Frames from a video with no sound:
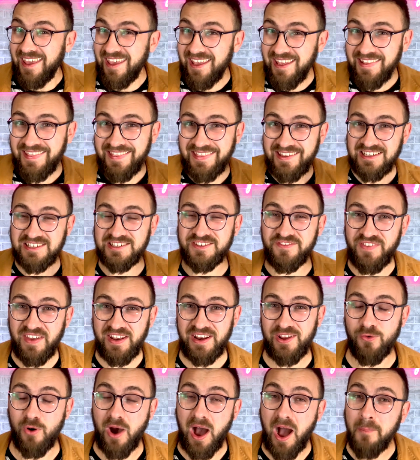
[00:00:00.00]
In this
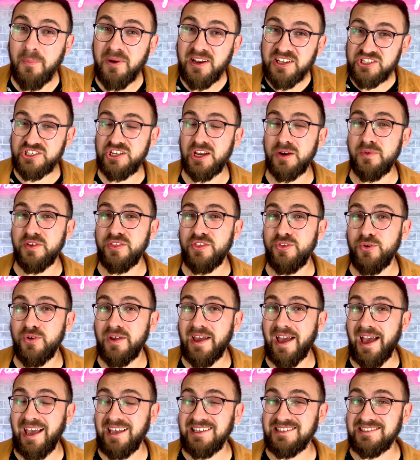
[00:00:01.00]
video, I'm gonna share with you
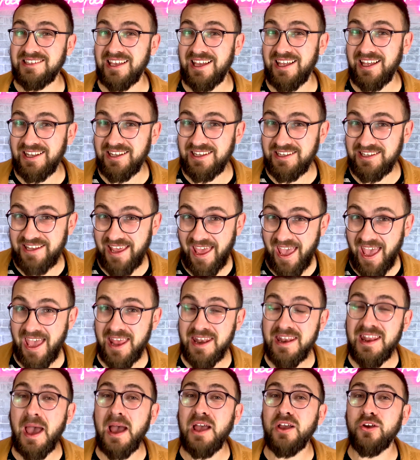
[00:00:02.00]
guys
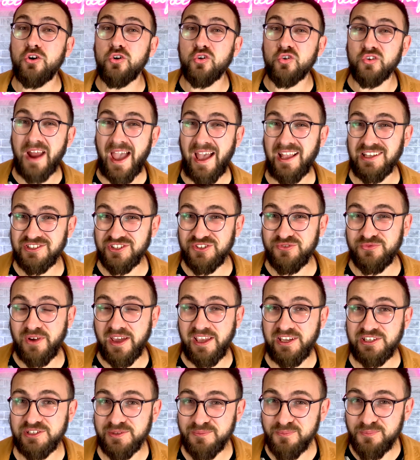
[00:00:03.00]
10
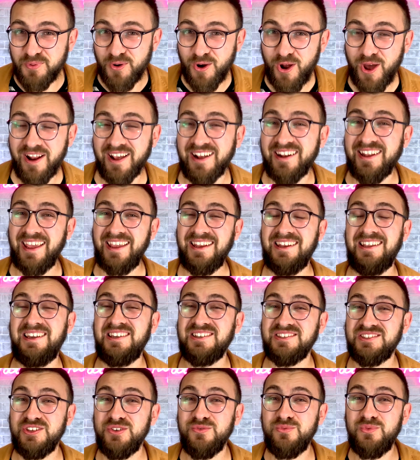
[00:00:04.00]
graduation product
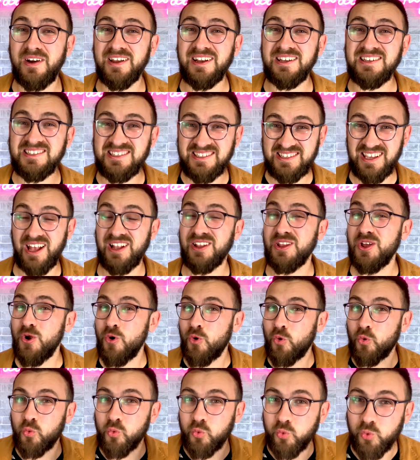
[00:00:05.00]
ideas you wanna sell
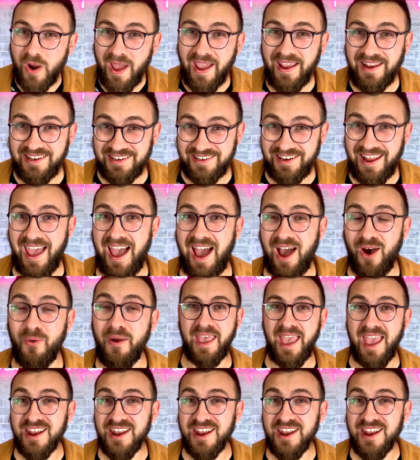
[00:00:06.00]
right now.